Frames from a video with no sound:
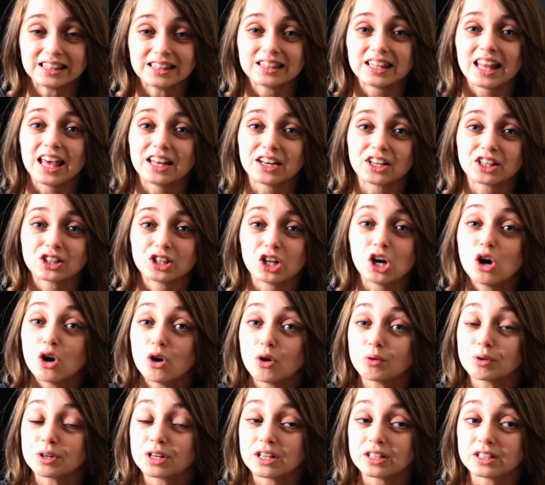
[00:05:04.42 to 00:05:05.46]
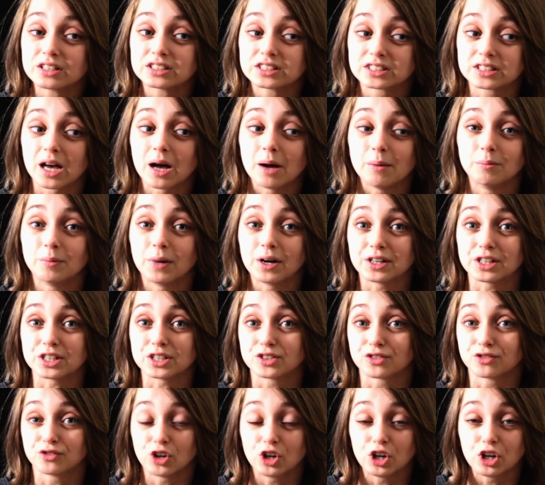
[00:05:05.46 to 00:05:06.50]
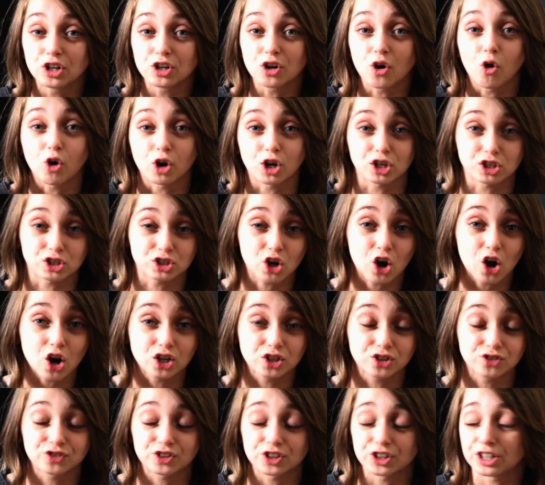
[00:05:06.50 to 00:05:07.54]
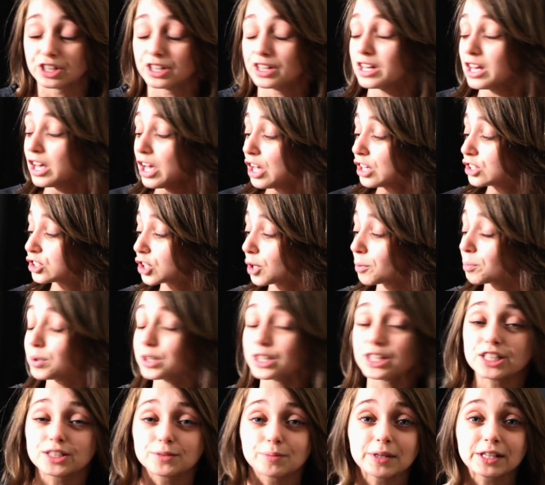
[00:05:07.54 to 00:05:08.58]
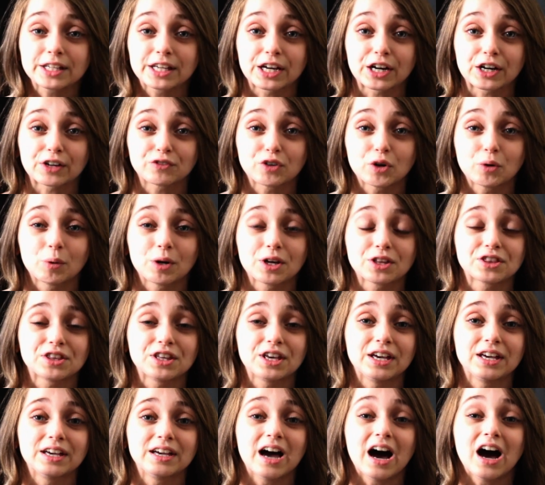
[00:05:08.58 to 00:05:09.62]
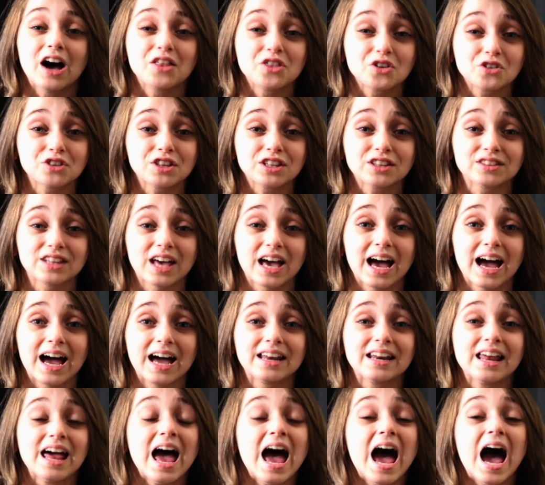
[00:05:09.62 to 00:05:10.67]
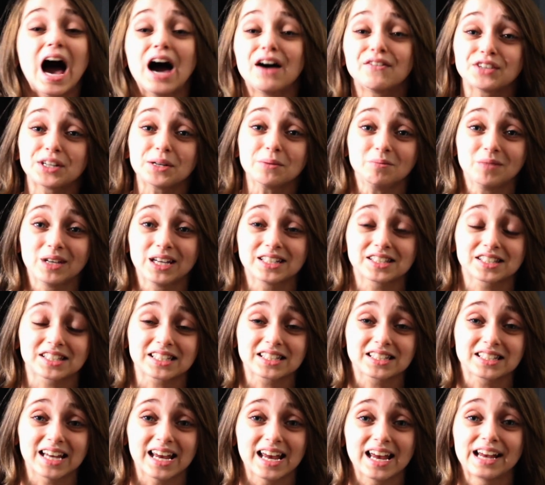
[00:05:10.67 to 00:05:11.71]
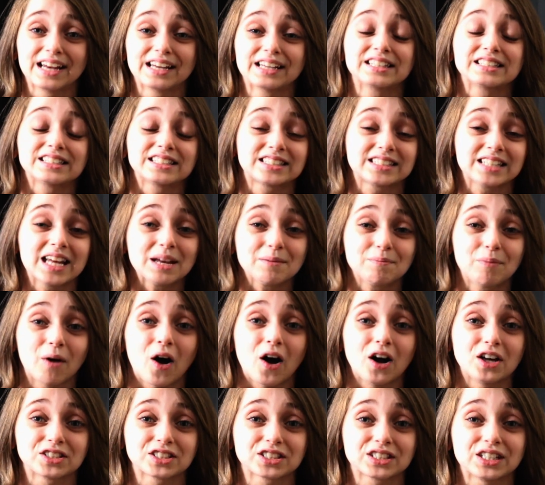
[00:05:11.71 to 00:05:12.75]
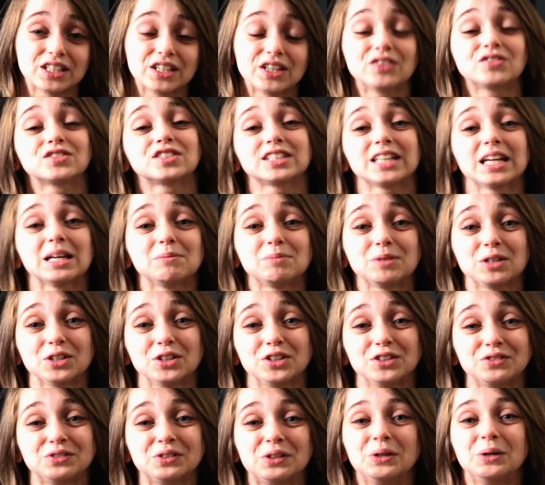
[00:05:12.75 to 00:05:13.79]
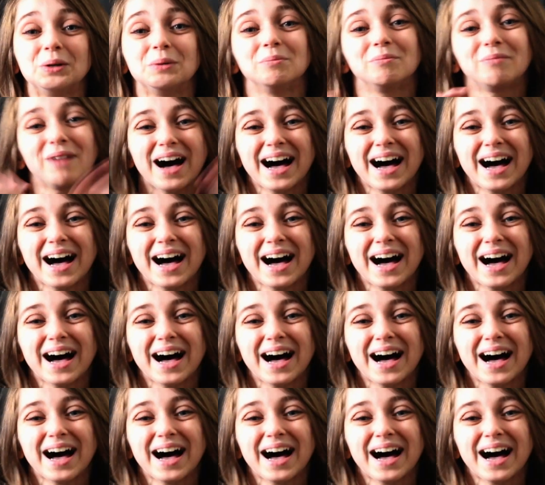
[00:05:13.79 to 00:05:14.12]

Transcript: let alone somebody's foot or dog's foot. So please be careful with it. Other than that, have an amazing day. Stay positive. Stay beautiful.